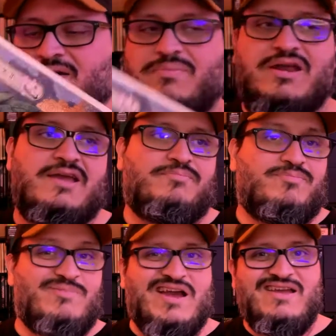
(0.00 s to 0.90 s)
But
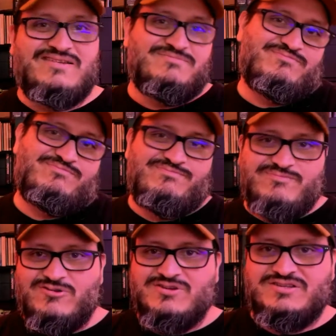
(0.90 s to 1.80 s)
I
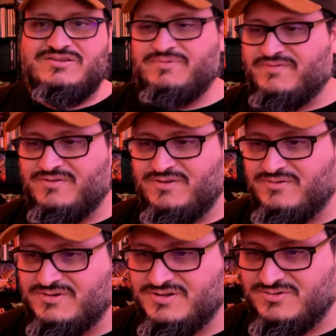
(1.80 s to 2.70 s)
originally prefer the
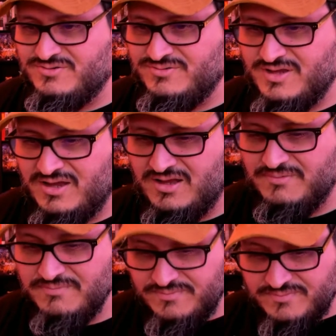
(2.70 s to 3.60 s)

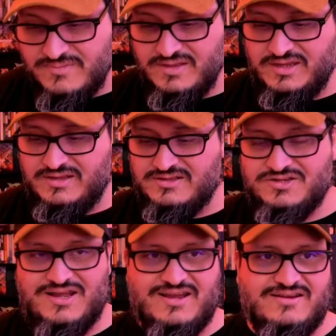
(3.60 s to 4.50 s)
original English
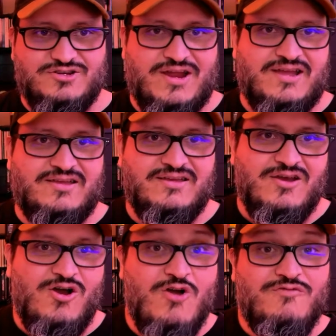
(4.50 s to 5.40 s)
track
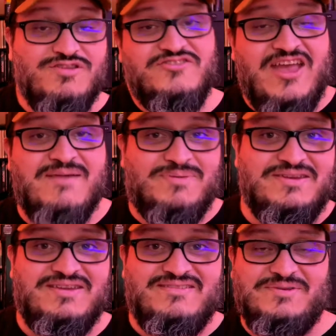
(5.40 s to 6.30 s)
over the
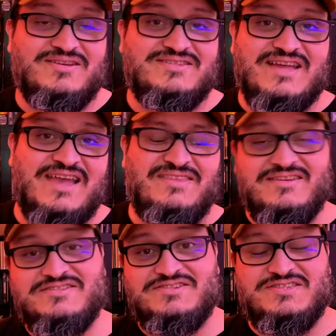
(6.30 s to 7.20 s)
Japanese because I
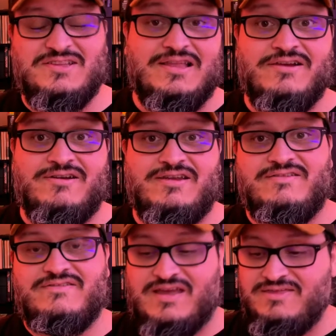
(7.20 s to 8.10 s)
think it's just
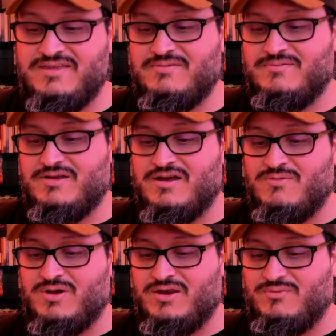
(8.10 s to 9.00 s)
hilarious. I think
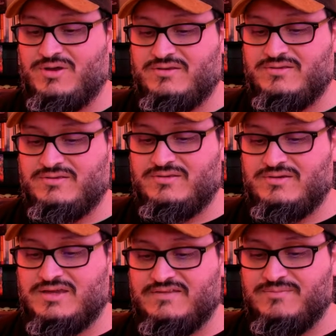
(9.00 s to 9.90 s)
what
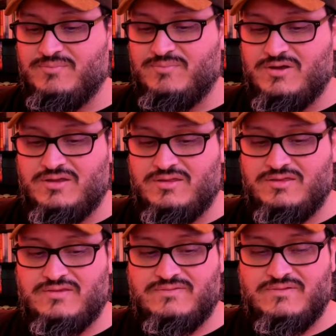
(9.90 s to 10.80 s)
gets
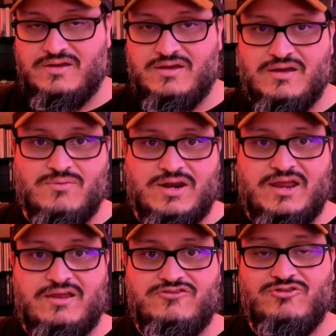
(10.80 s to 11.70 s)
what I
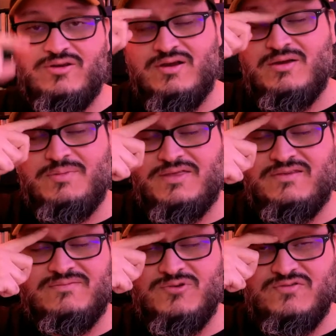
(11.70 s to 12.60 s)
enjoy about
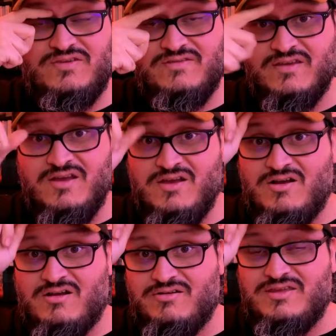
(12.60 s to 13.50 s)
these movies
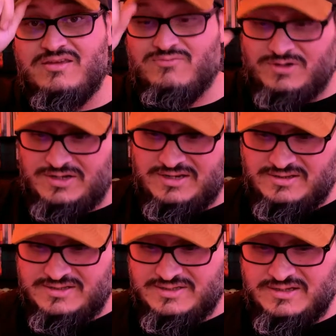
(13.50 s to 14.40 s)
are the
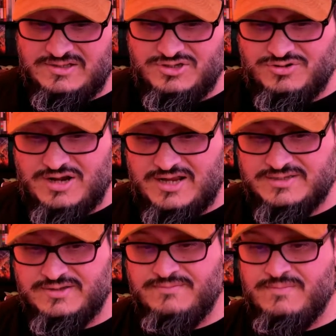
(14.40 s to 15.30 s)
ridiculous English tracks.